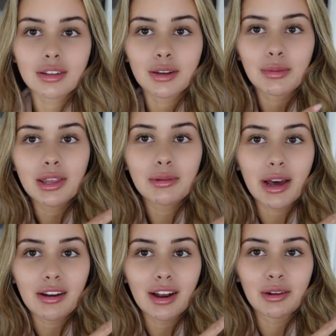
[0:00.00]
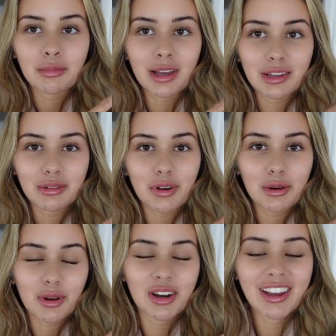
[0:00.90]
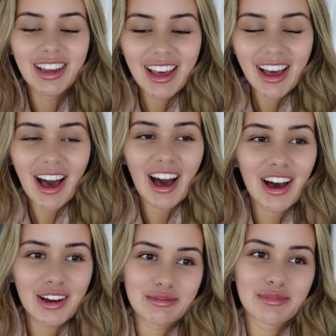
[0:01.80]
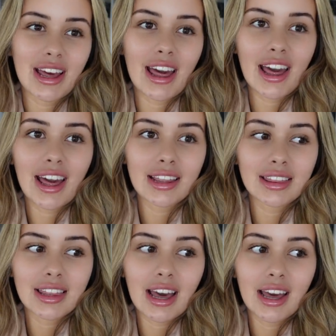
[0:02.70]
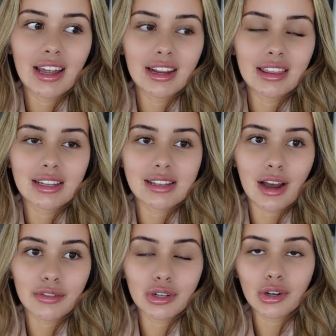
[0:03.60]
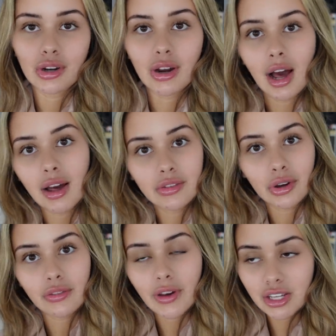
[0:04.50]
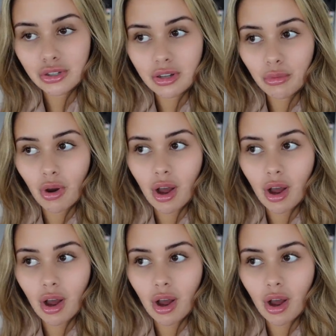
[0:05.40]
Look at me in the background with my little robe on. And then this afternoon I've got a facial at